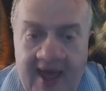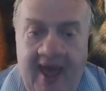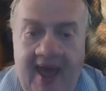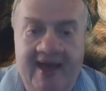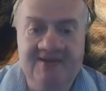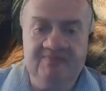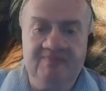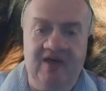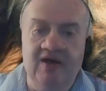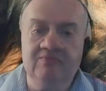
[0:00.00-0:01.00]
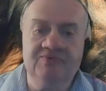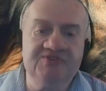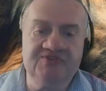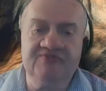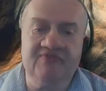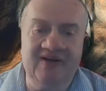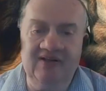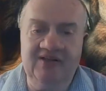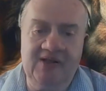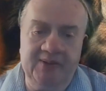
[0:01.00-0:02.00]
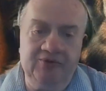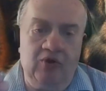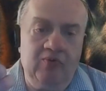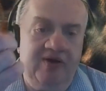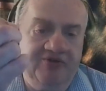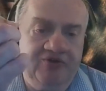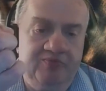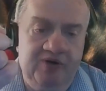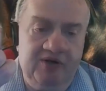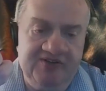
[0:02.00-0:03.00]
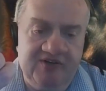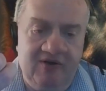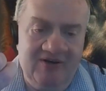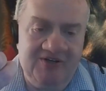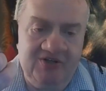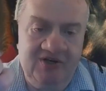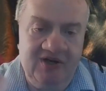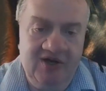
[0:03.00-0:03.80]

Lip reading: as it becomes friendly, the other dog may interpret it as aggression,